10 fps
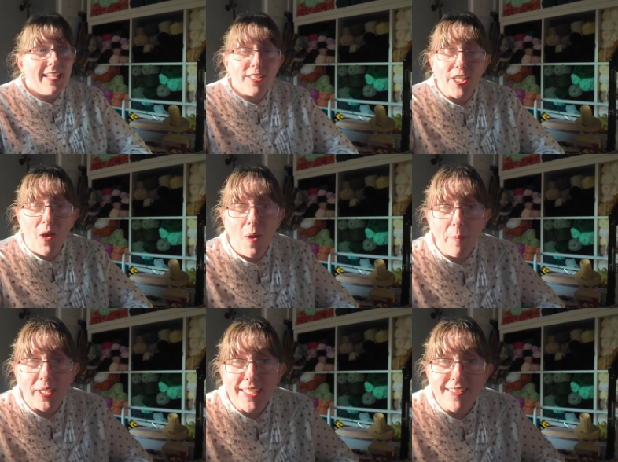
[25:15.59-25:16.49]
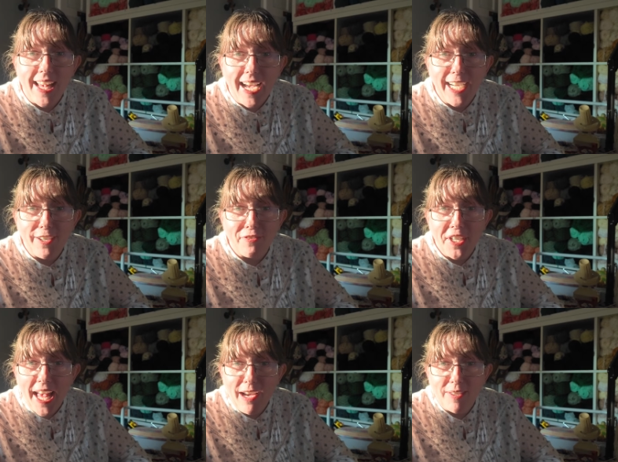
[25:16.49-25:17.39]
So I'm going to sign off
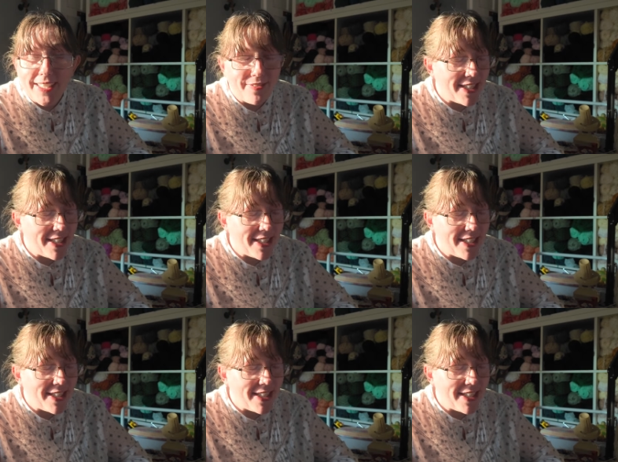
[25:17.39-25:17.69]
now because I've